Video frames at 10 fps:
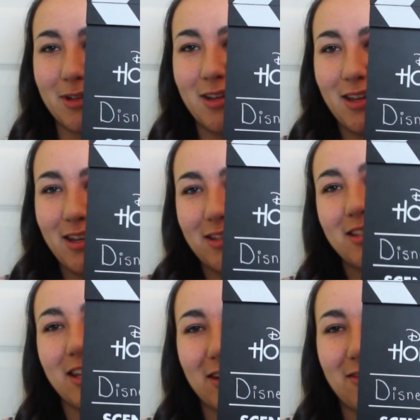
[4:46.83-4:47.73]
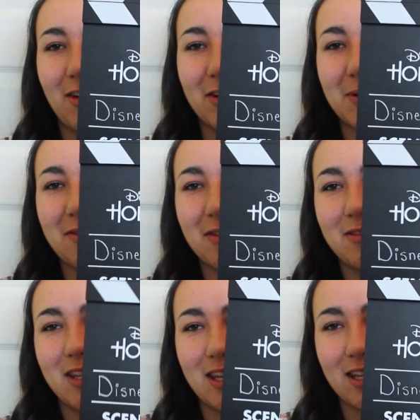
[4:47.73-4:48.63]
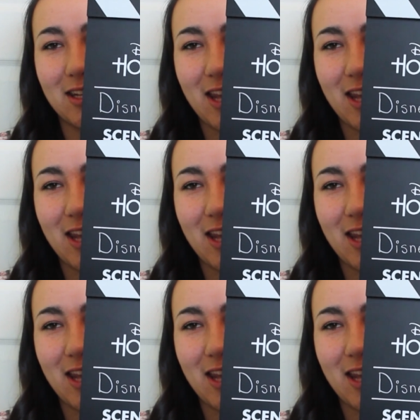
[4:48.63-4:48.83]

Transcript: and scene fall 2015,